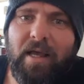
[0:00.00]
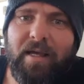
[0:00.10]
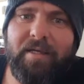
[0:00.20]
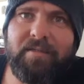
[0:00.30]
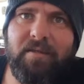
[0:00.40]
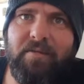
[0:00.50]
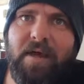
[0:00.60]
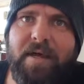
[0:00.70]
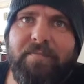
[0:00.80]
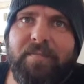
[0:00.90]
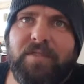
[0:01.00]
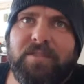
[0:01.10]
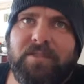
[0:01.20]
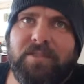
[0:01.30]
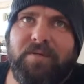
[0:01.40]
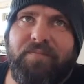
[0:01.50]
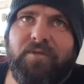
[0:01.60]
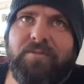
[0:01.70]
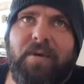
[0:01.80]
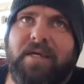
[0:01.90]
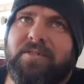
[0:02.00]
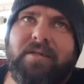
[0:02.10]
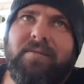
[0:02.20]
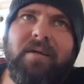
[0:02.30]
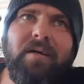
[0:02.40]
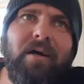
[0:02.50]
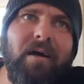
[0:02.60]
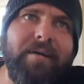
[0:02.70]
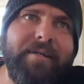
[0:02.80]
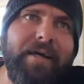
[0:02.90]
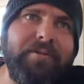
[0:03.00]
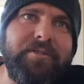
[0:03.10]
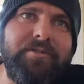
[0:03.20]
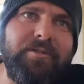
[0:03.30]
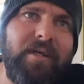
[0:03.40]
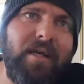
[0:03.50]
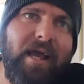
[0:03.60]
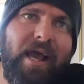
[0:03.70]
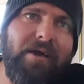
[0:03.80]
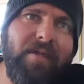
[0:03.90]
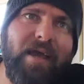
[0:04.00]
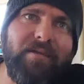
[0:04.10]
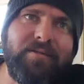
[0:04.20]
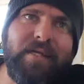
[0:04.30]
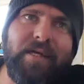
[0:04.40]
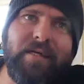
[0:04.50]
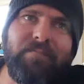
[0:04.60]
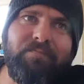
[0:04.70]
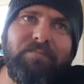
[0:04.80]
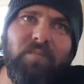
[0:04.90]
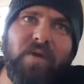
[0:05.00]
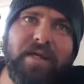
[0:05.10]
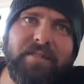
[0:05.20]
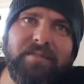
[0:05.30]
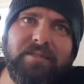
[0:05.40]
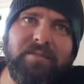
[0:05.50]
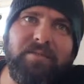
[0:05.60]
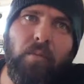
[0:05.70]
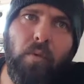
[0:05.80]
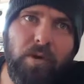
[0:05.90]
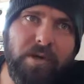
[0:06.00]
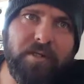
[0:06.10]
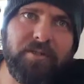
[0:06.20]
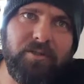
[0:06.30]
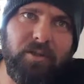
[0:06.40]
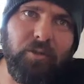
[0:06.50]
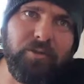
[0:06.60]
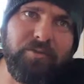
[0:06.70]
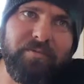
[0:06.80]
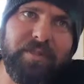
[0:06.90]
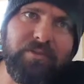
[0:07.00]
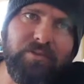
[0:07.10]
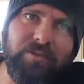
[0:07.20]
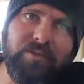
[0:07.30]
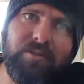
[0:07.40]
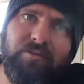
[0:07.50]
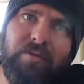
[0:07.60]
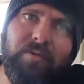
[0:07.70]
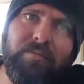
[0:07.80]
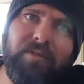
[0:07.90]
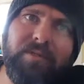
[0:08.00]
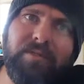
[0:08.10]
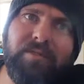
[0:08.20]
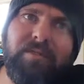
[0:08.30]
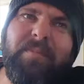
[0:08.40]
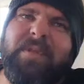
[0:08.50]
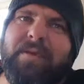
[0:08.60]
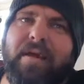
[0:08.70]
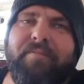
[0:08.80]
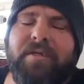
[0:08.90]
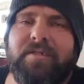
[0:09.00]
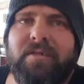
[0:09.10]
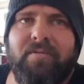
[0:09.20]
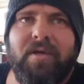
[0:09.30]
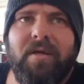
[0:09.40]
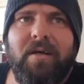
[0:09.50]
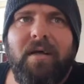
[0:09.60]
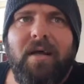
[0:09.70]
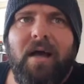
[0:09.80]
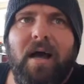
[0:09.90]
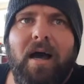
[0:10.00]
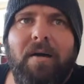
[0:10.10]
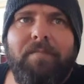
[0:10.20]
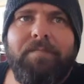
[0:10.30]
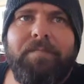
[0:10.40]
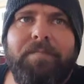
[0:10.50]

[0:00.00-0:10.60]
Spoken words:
add to that, this is just the first page. I can go into how the health star rating system works, tools and resources to implement the system and the governance of it. I'll